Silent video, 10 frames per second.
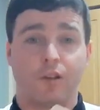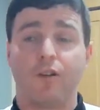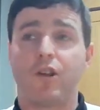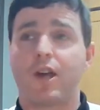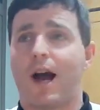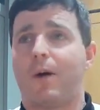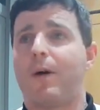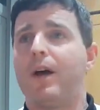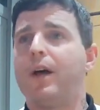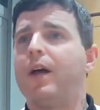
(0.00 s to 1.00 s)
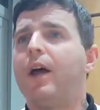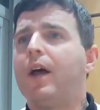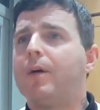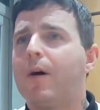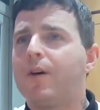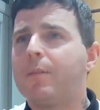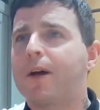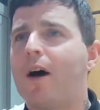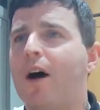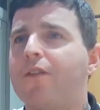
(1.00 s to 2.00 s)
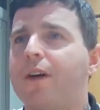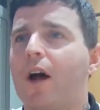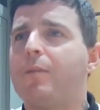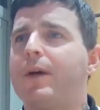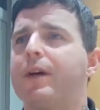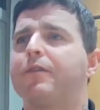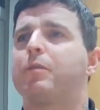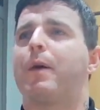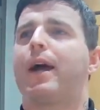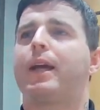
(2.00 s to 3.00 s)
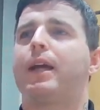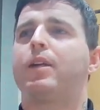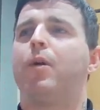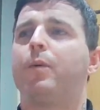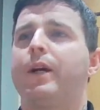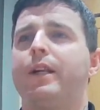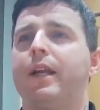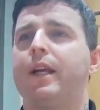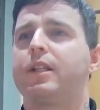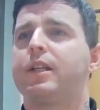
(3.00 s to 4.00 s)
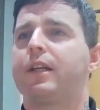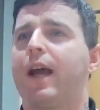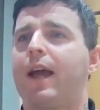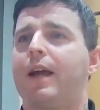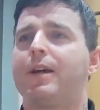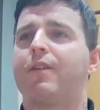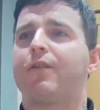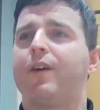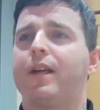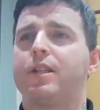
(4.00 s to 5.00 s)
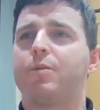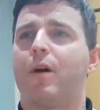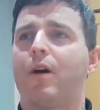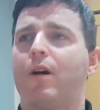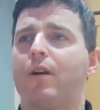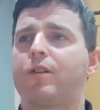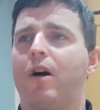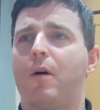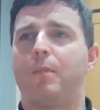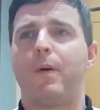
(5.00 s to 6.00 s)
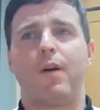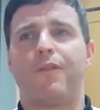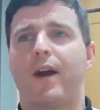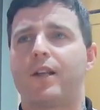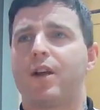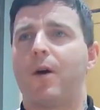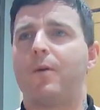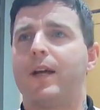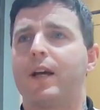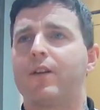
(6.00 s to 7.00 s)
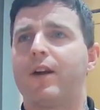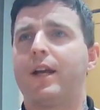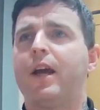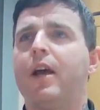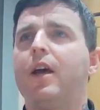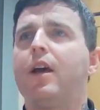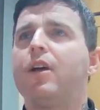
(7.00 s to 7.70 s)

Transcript: It's a good shout. Mauro McCarthy. Hope he comes back. He is what we need to get him. He's fit into our style. Perfect. Totally agree.